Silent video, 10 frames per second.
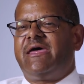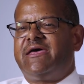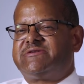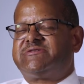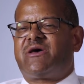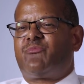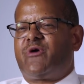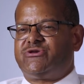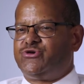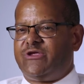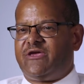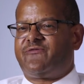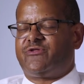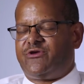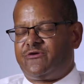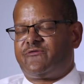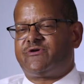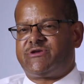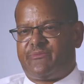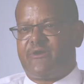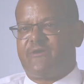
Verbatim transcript: is in some ways unique for the University of